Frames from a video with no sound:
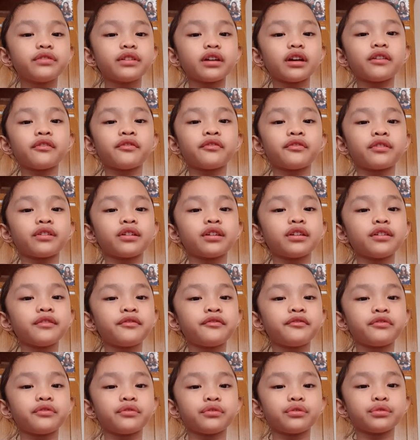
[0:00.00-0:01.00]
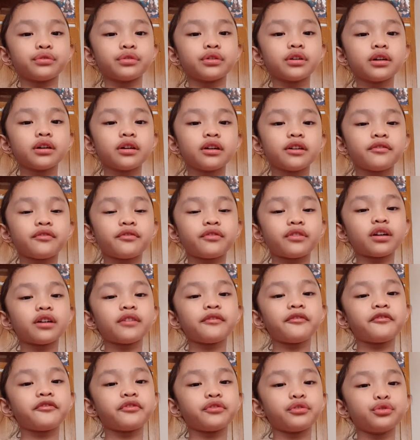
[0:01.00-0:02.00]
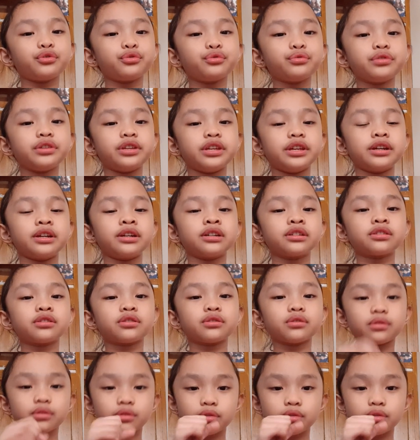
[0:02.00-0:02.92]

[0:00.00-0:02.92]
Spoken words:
there for a few years."